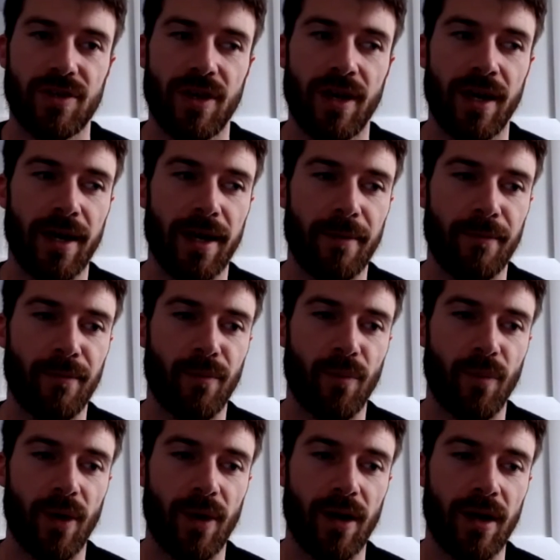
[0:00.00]

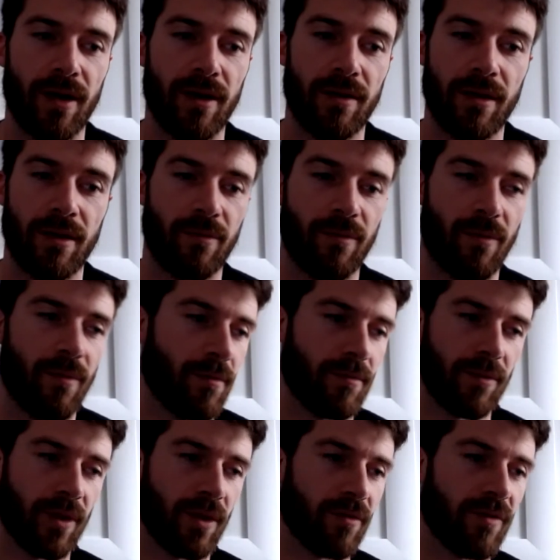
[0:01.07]
various
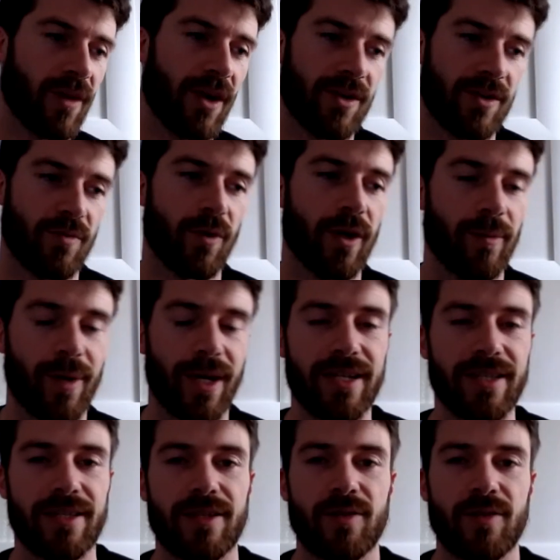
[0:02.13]

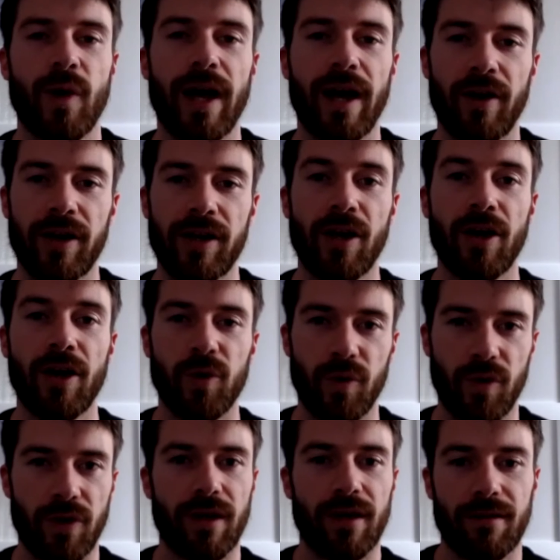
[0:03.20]
workplaces where I know
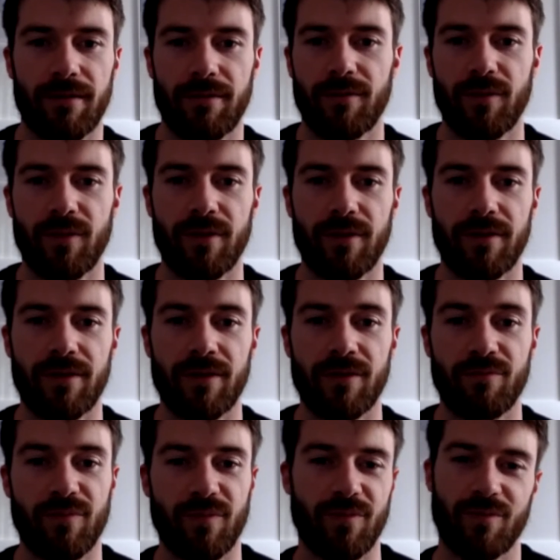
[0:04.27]
that
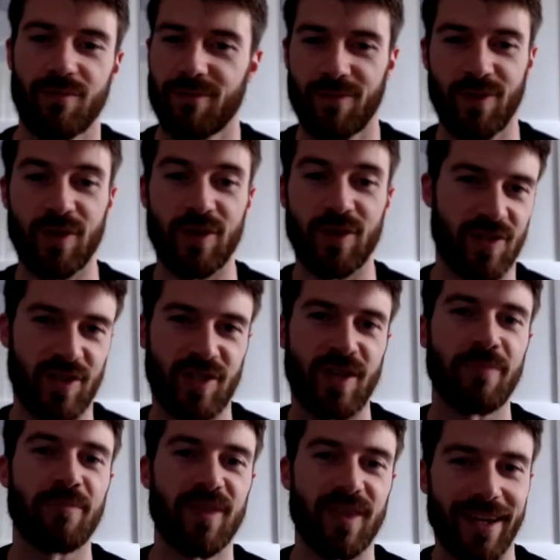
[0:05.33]
there's
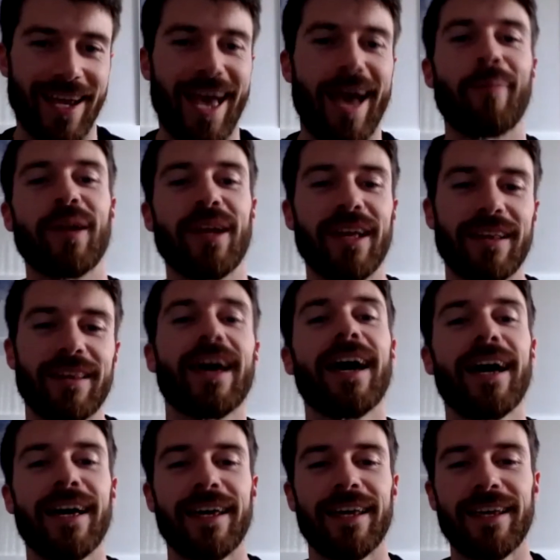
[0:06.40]
something happening
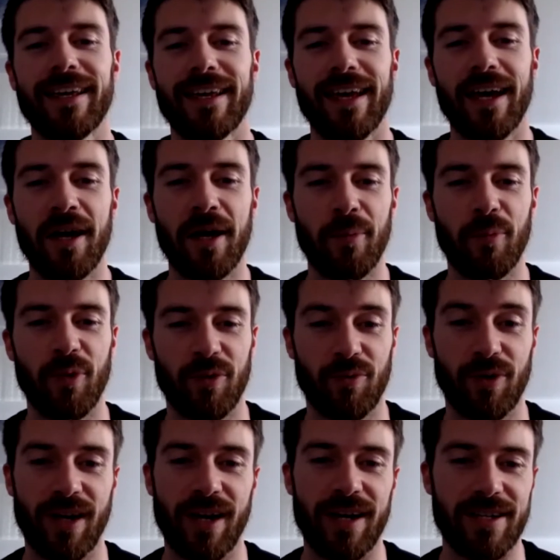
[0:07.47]
there with
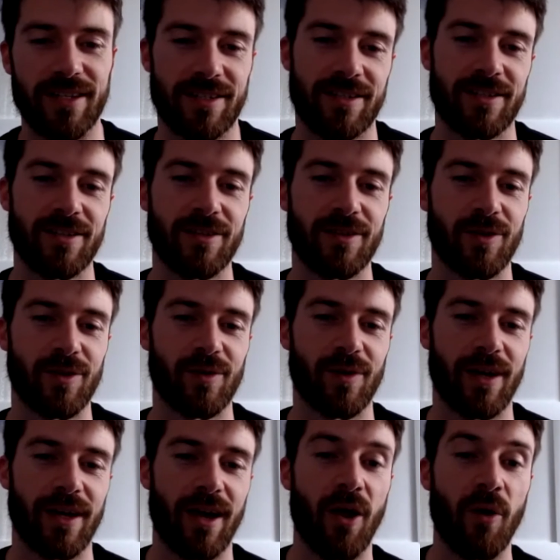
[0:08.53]
regards to
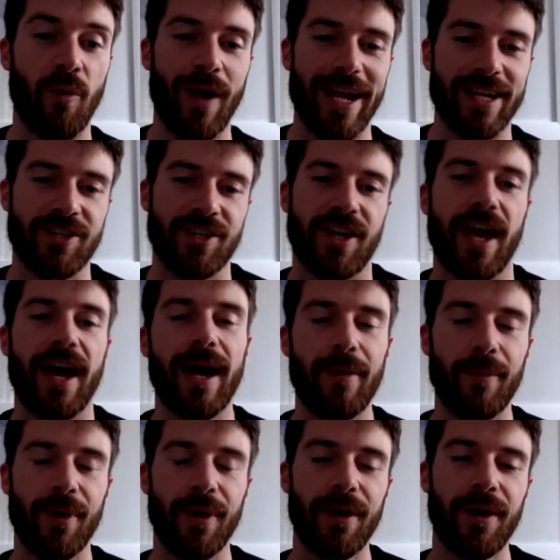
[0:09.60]
a wage gap.
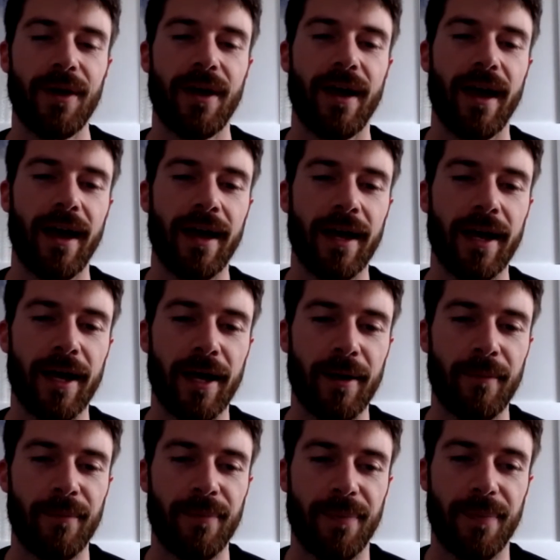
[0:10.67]

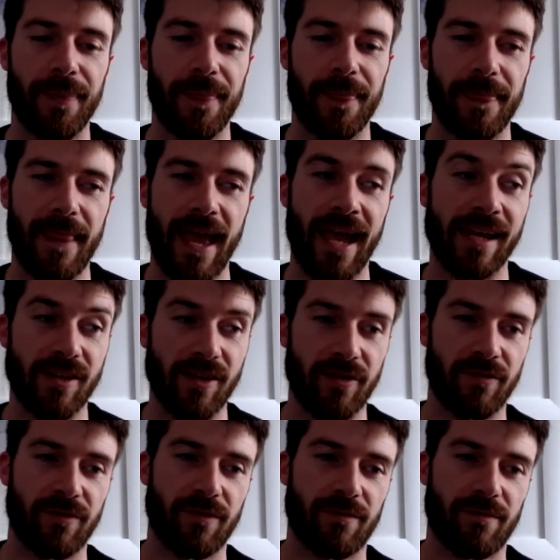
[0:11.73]
And
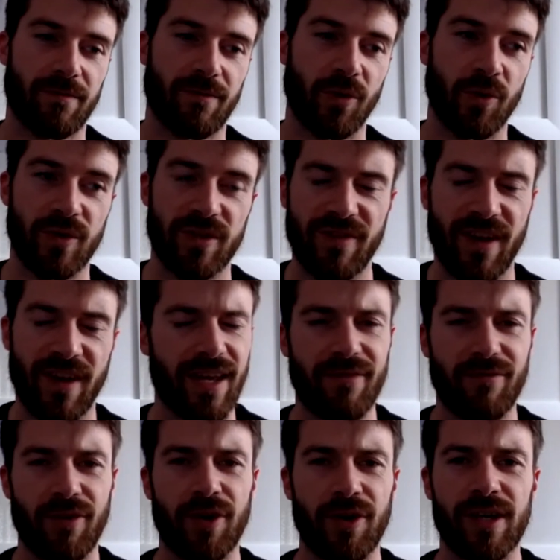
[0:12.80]
I've always found
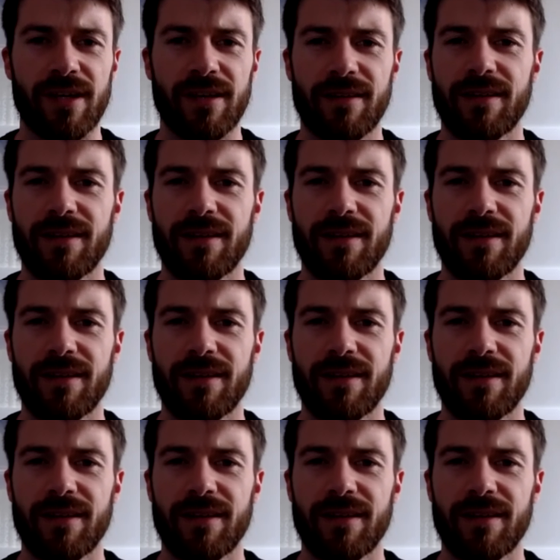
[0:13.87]
that very